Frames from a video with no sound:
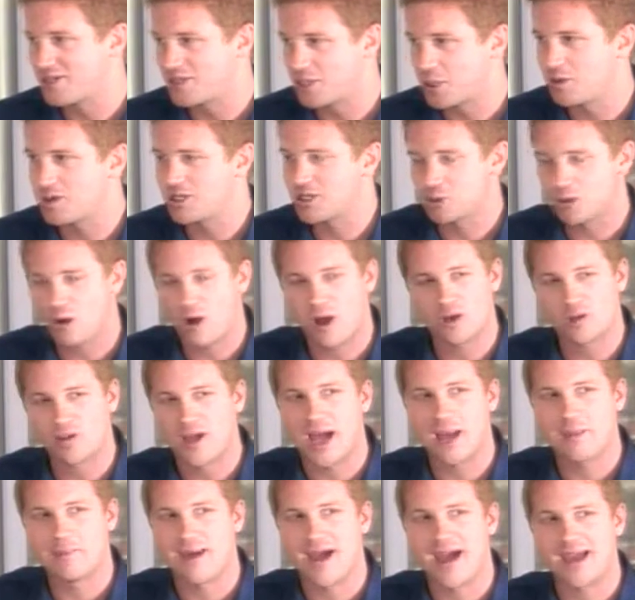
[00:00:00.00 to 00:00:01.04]
So a strong
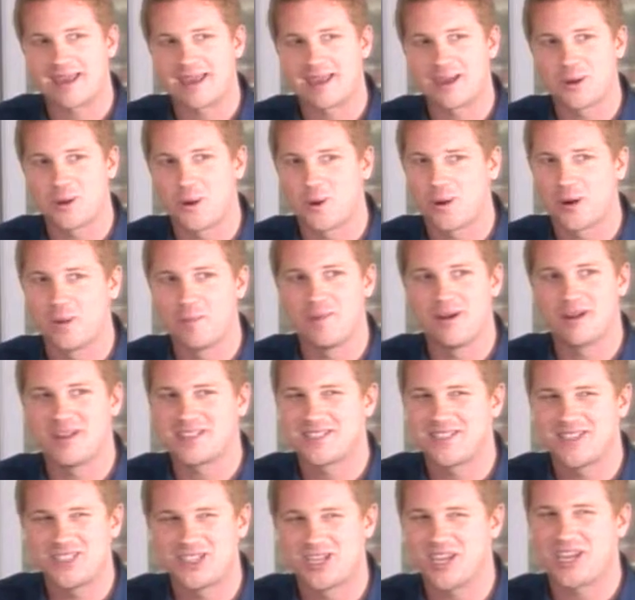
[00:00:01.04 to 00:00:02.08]
linebacking core, but
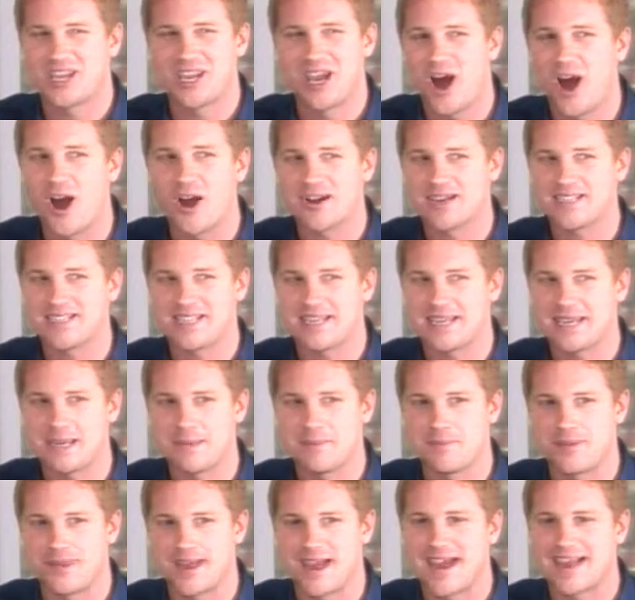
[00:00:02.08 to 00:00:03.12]
such a young
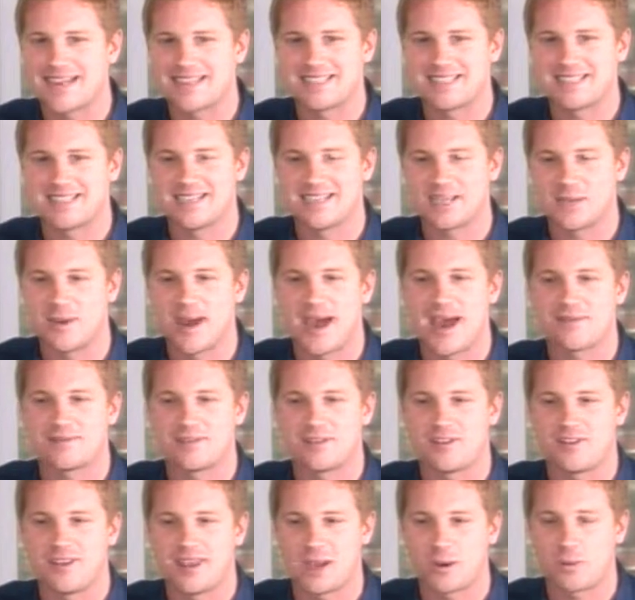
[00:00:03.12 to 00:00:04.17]
team that you have to
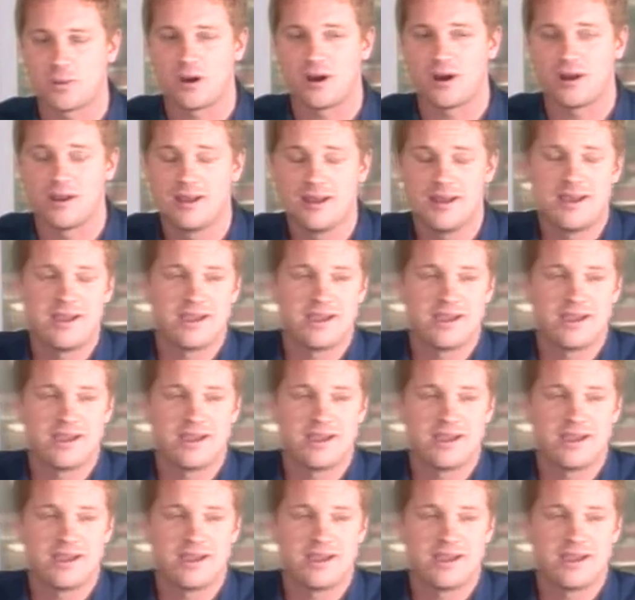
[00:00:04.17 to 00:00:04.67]
think, well,